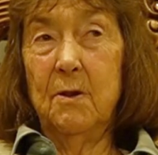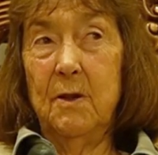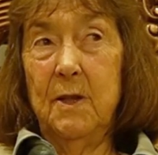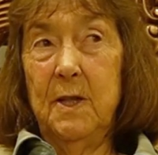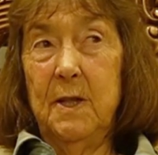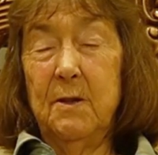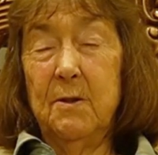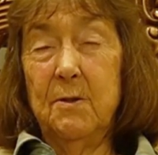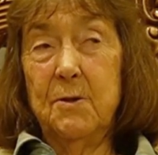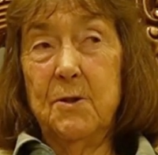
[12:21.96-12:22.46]

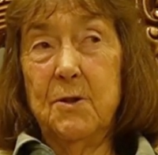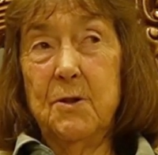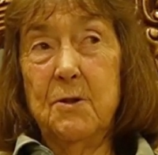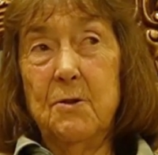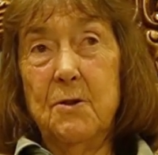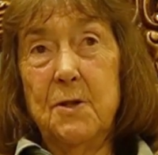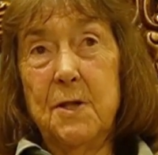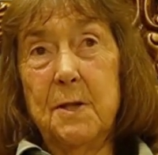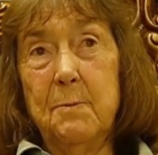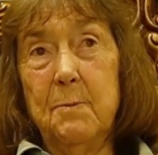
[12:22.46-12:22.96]

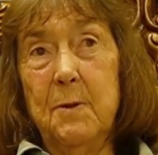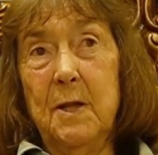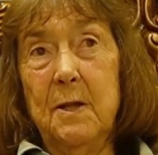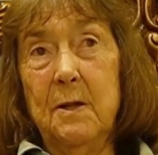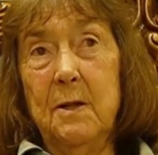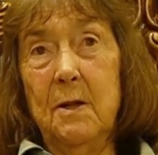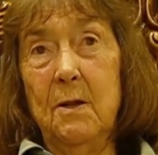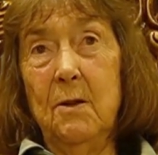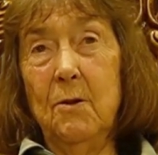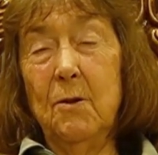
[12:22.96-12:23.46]
ecotourism
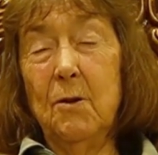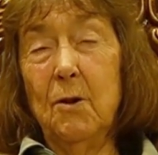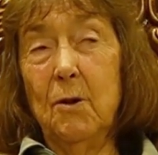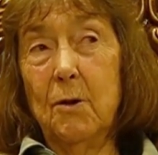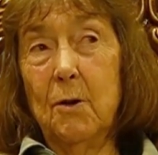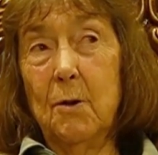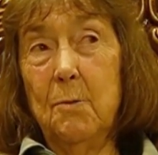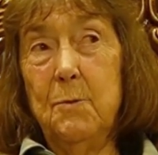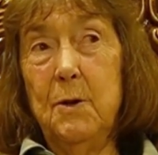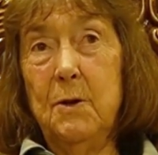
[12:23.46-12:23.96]
and local
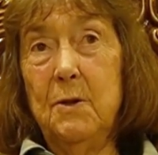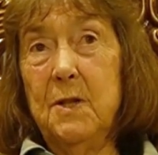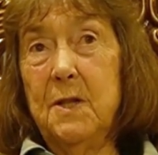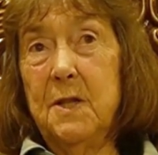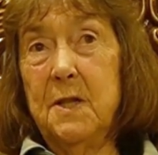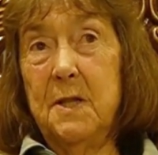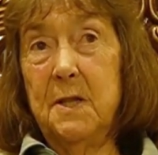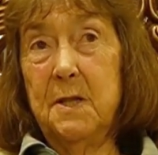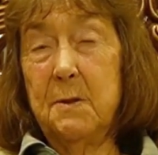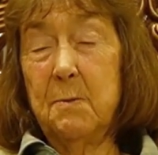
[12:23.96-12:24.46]

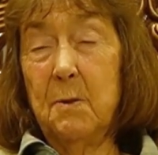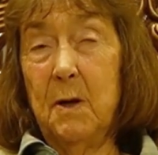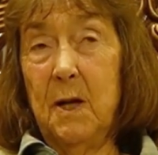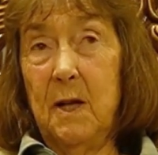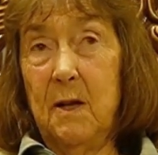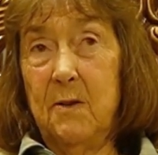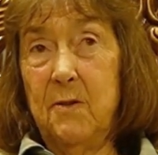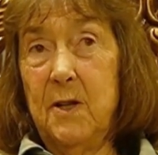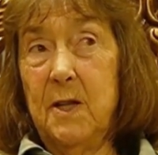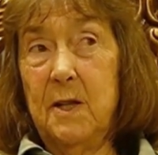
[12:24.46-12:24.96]
communities, well,
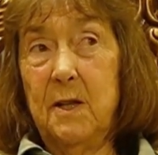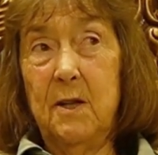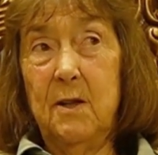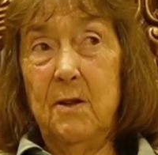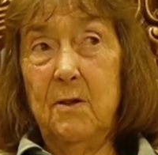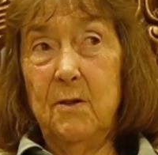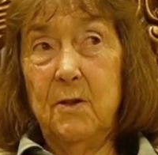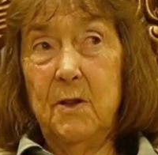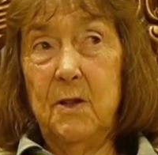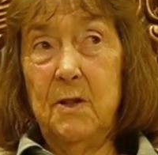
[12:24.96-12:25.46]
I think you
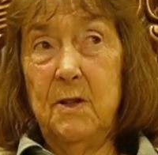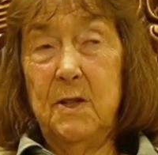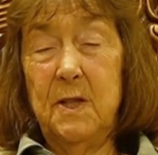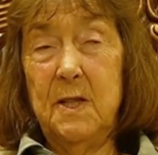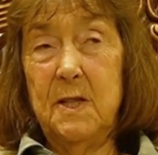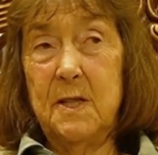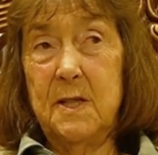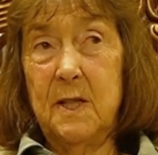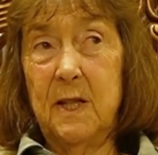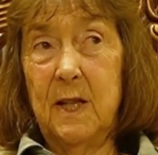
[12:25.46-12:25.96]

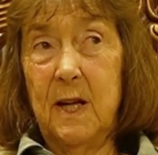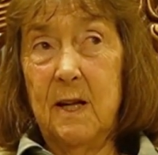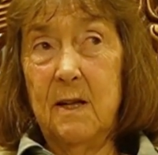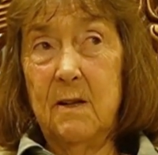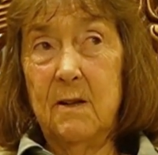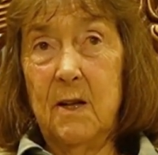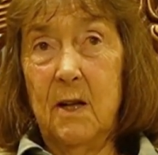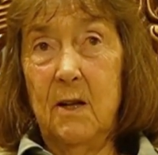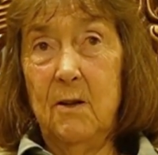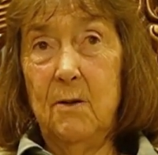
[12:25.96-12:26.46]
need to get
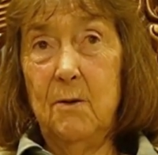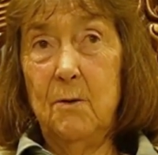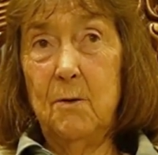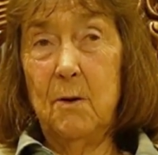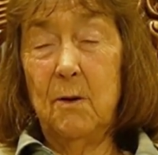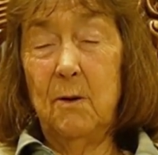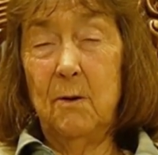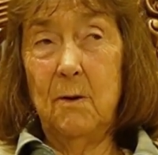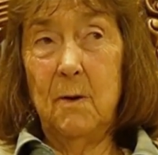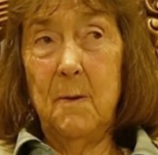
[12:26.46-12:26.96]
the
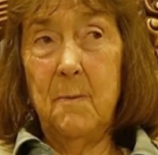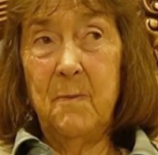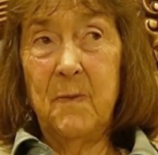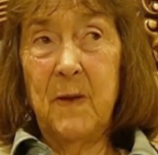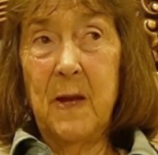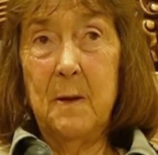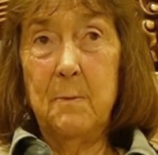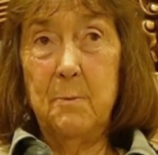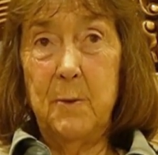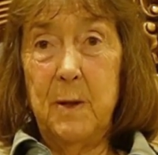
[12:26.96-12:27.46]
local
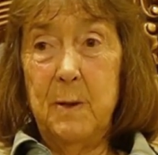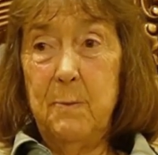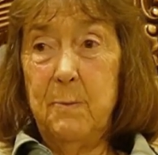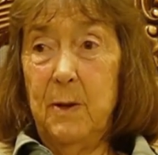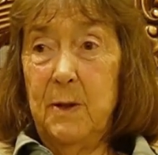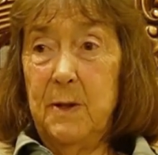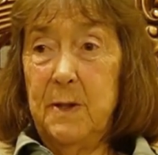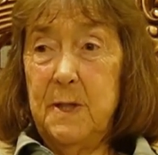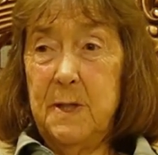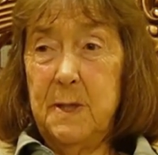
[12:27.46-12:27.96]

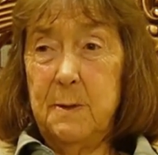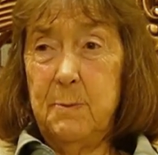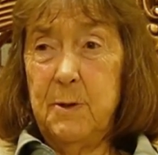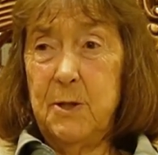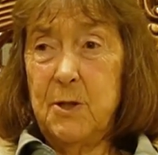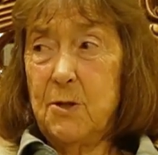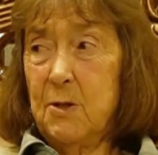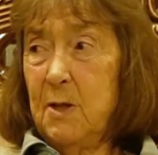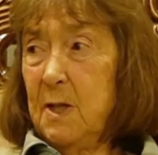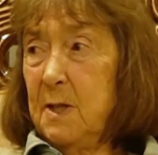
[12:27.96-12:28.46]
people need to be
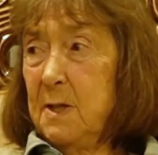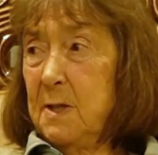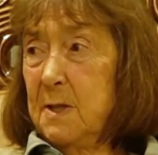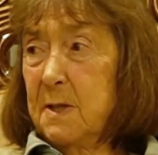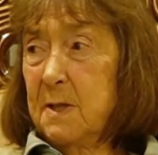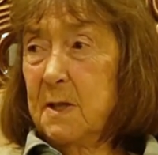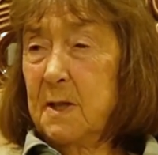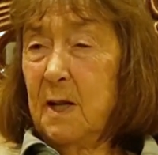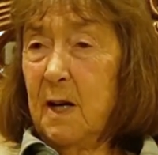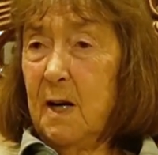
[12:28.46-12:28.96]
trained
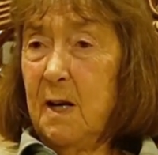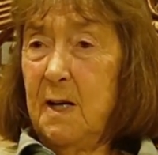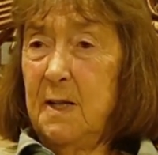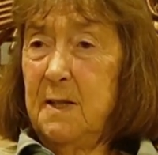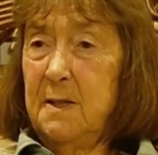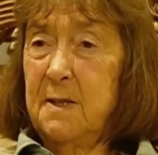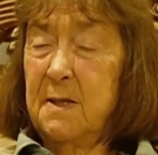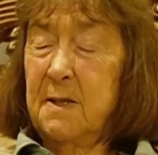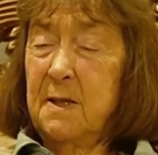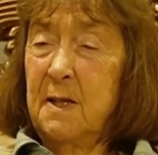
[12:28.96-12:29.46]
as
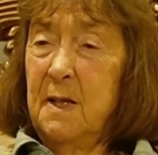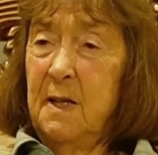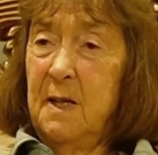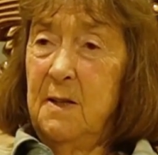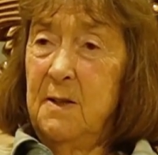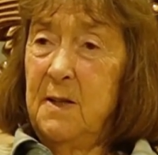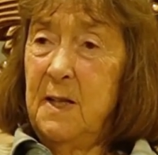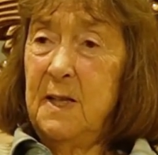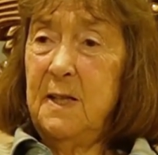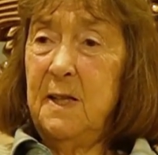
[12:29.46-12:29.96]
guides.
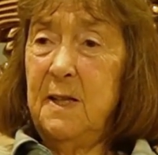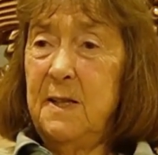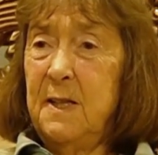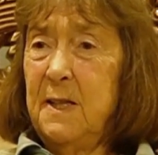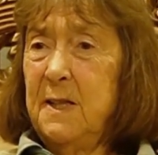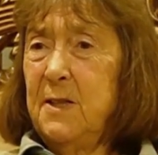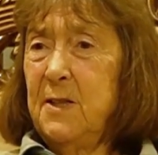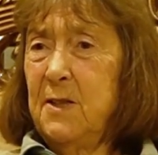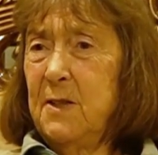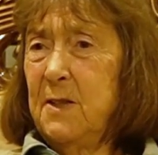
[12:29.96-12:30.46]
They
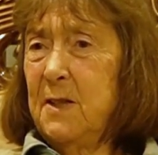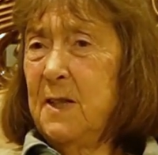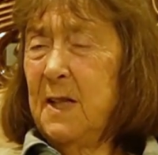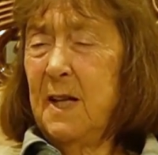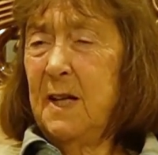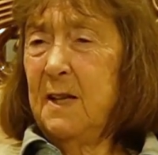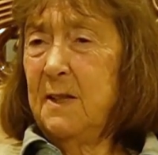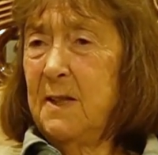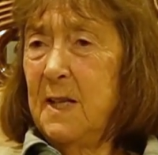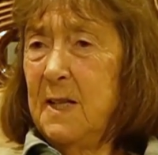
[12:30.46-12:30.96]

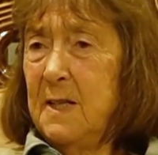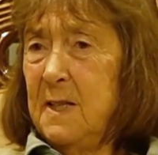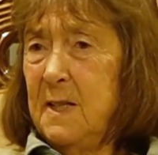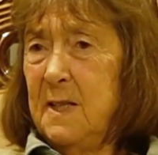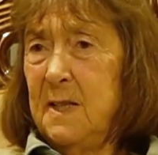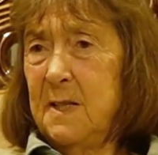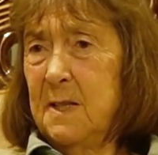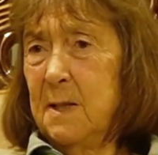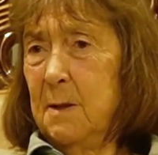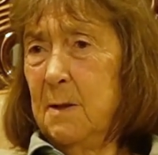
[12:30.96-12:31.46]

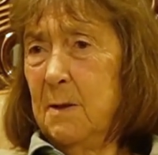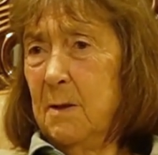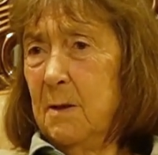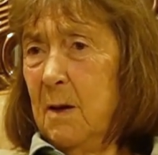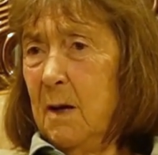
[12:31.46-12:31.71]
need to